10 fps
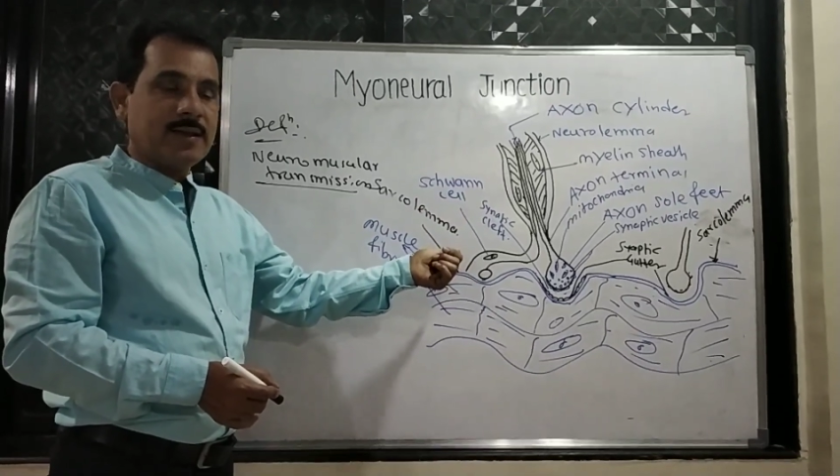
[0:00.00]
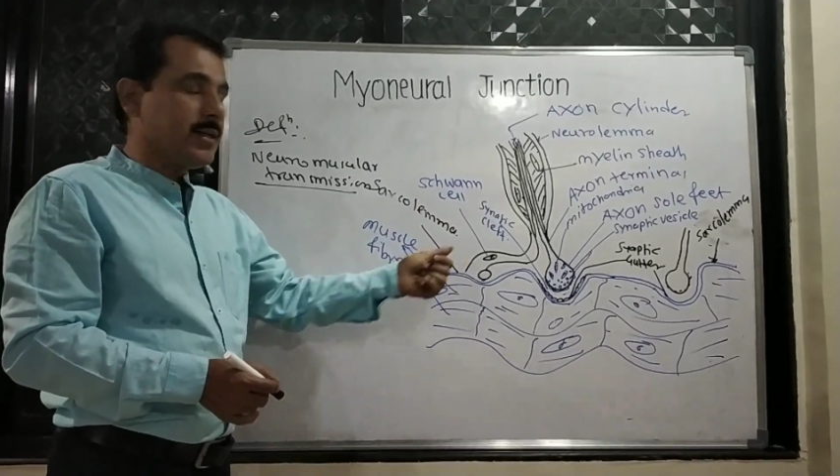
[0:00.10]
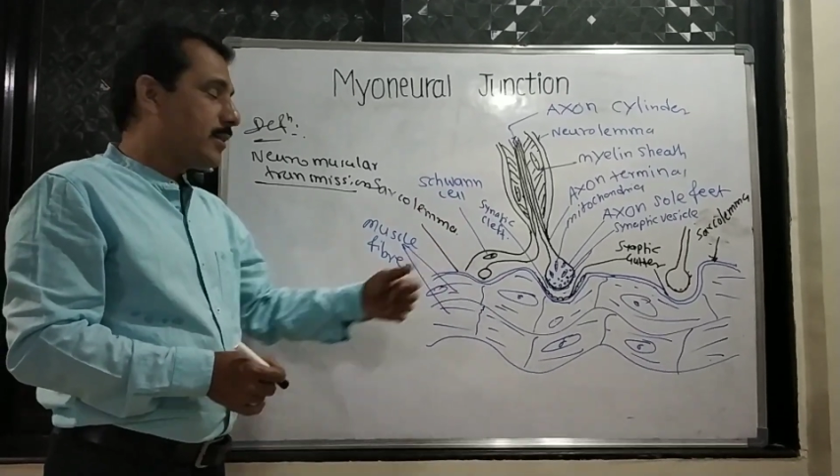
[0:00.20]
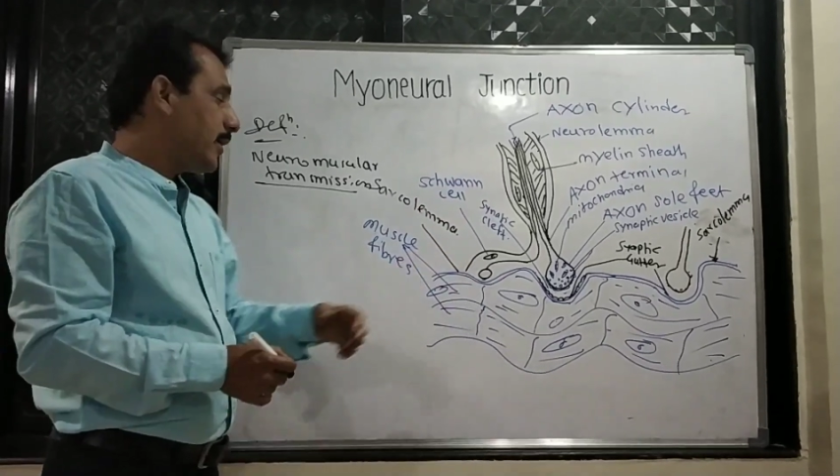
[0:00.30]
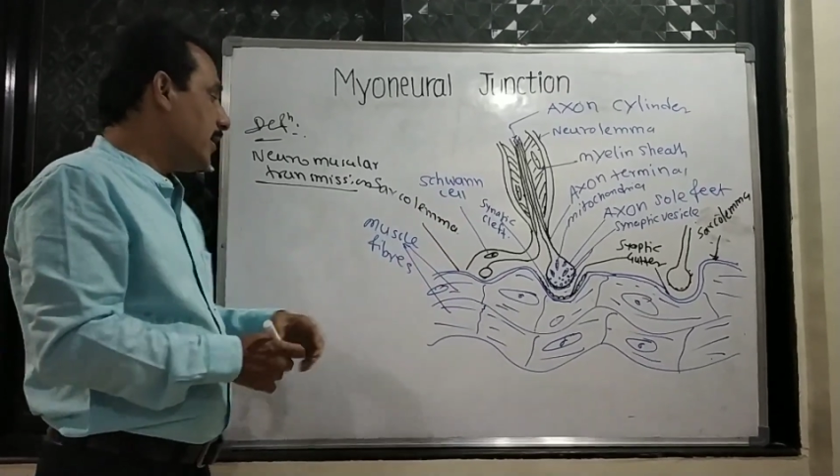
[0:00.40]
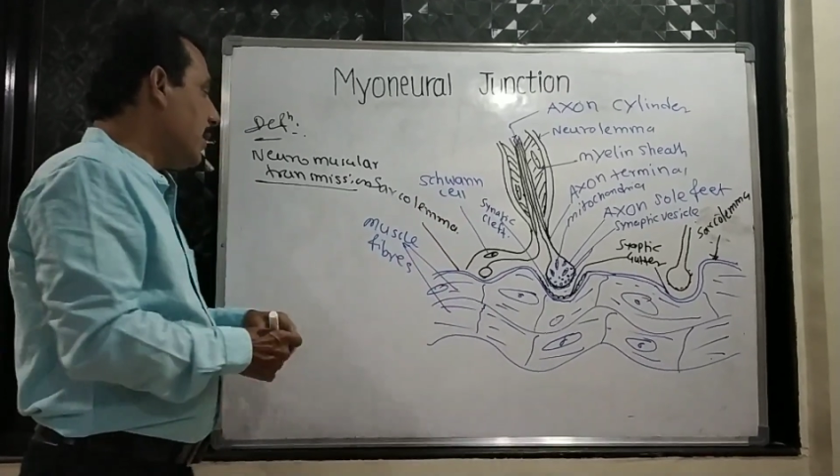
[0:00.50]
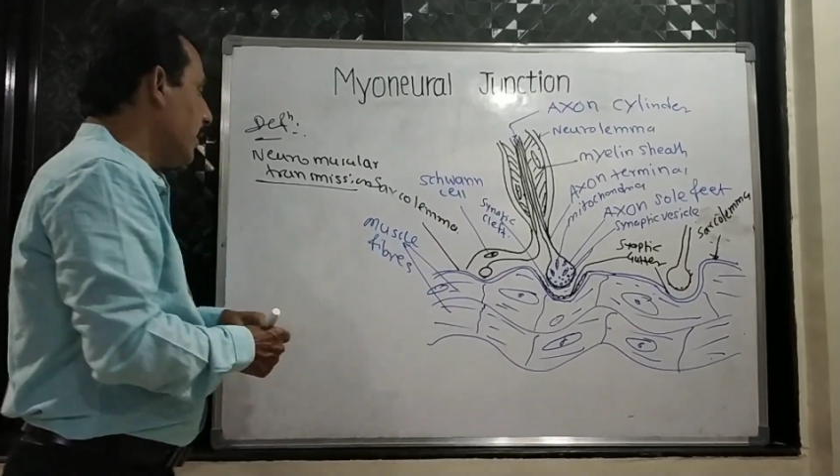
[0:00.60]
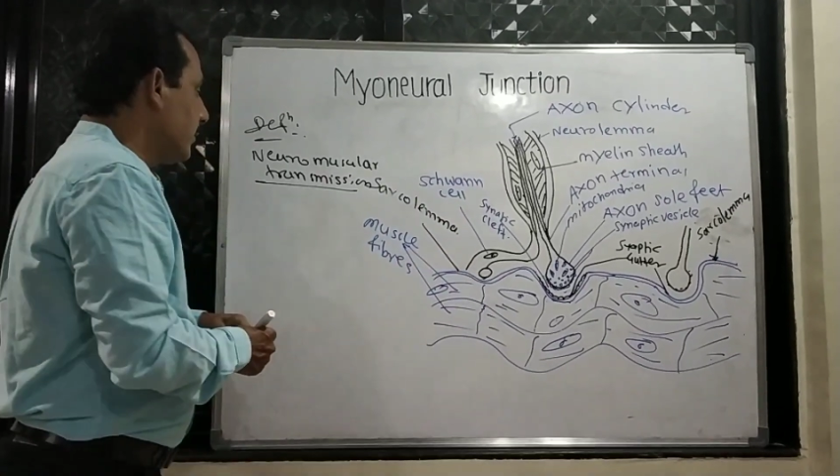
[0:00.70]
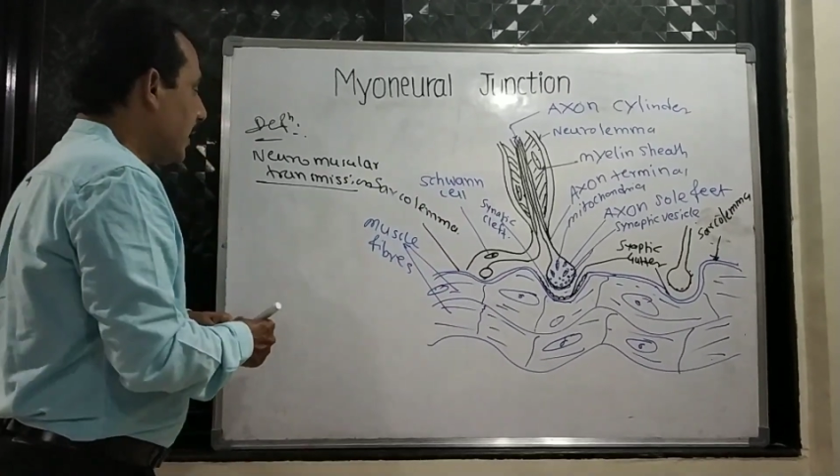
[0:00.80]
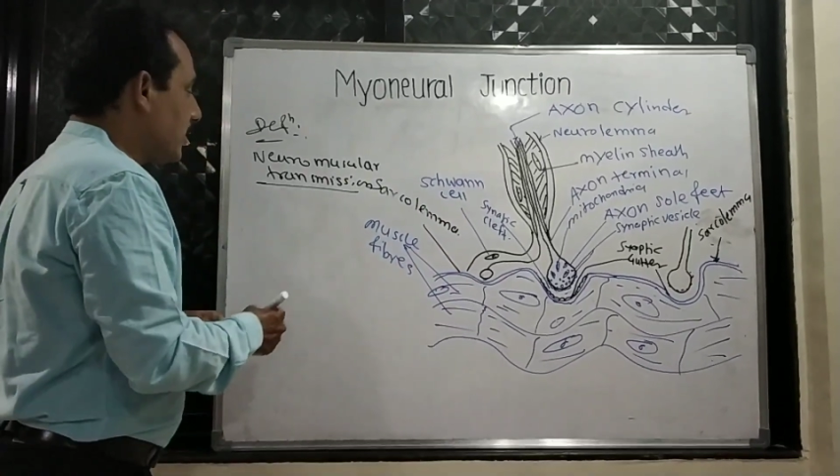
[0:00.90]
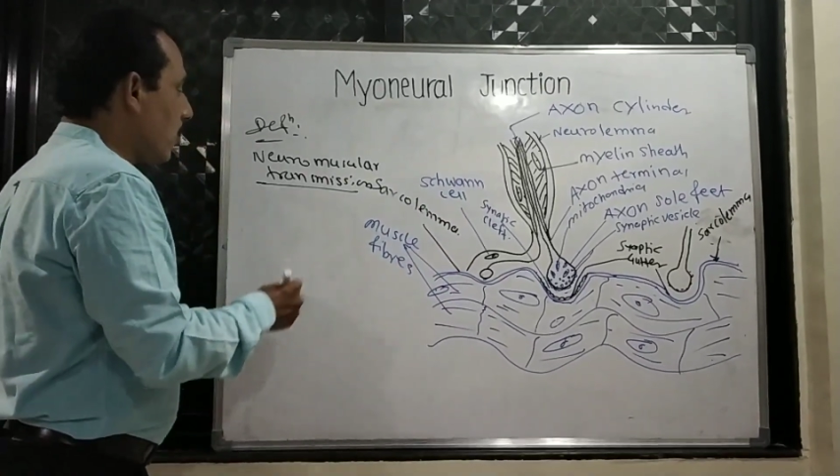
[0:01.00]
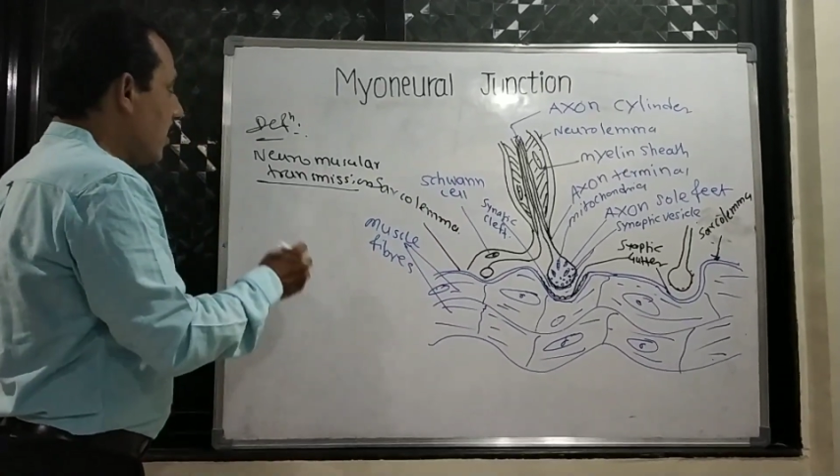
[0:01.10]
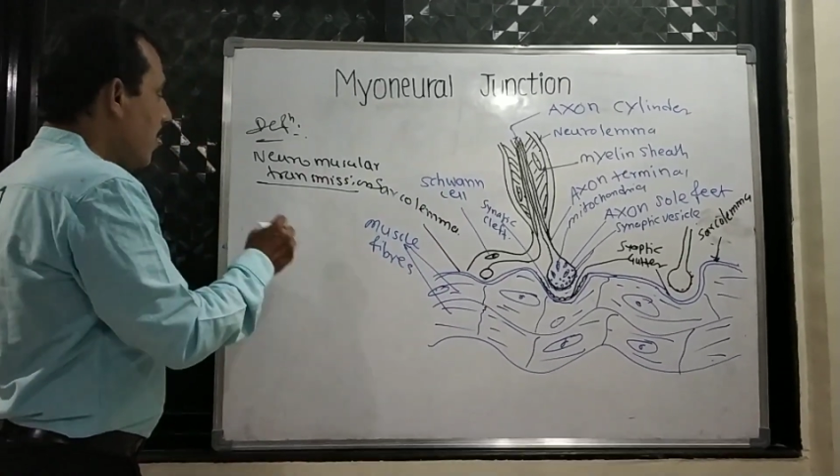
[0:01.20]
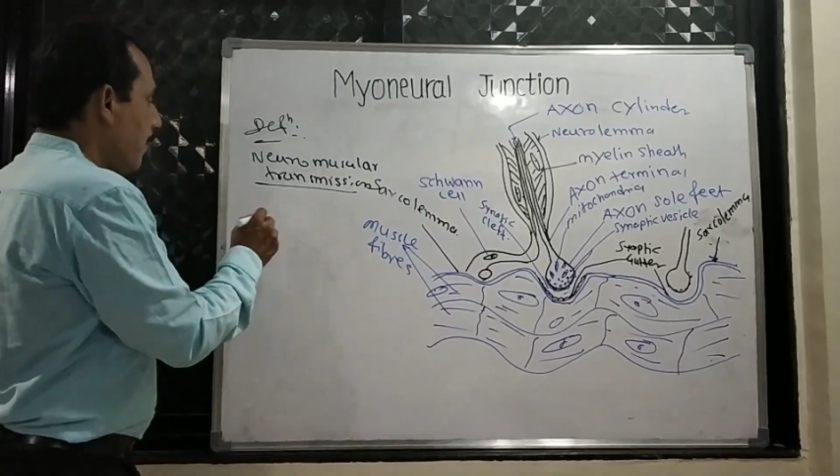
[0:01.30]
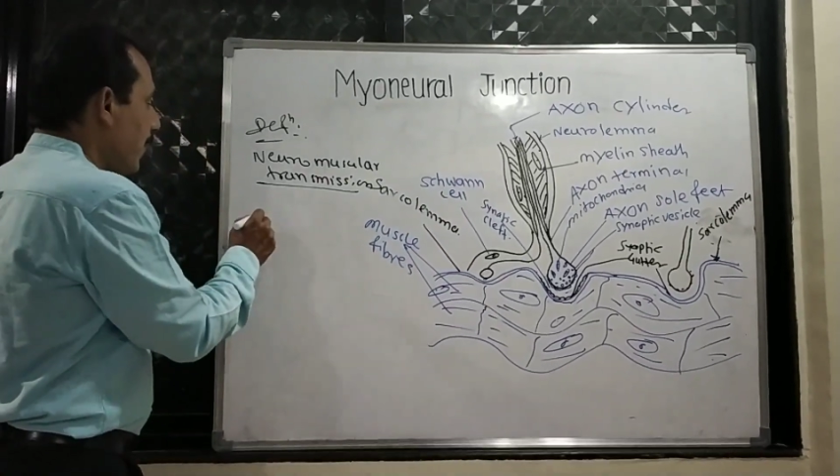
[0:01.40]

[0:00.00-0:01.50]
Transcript: See, that's called